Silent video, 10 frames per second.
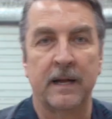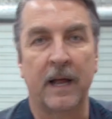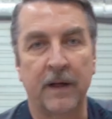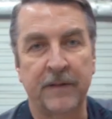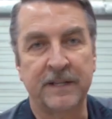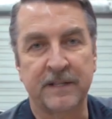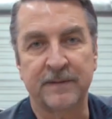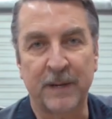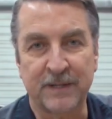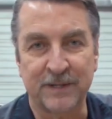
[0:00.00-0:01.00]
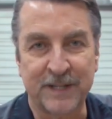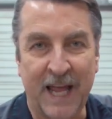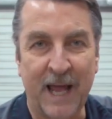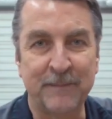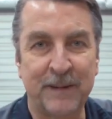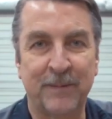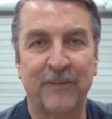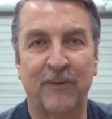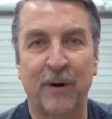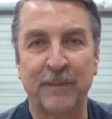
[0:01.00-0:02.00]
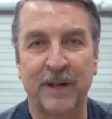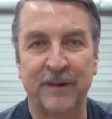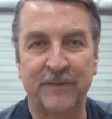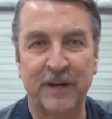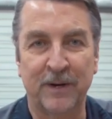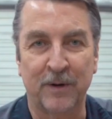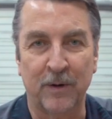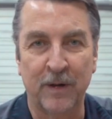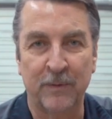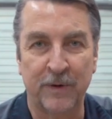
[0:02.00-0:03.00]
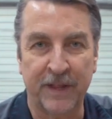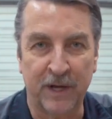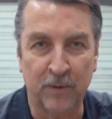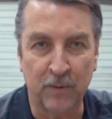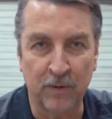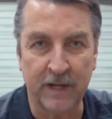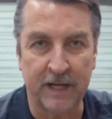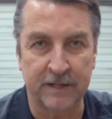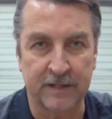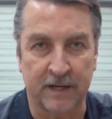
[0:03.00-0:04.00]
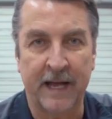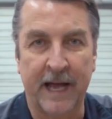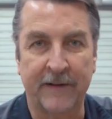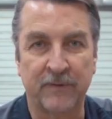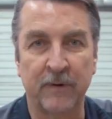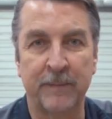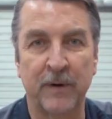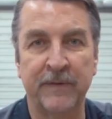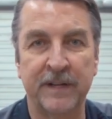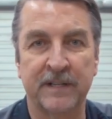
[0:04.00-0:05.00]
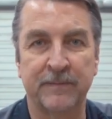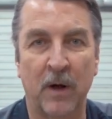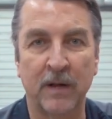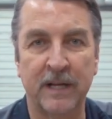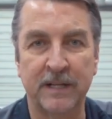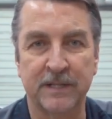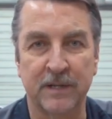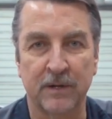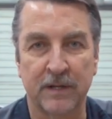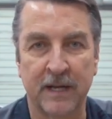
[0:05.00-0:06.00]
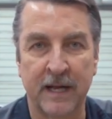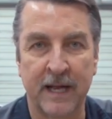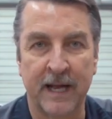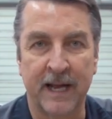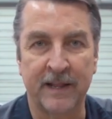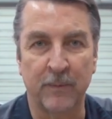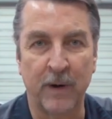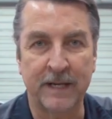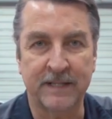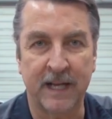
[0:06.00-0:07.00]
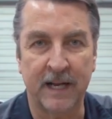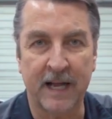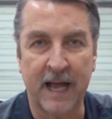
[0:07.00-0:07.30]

Now, these inspections can be performed on the vehicle with a cool engine. After removing the small heat shield and the wastegate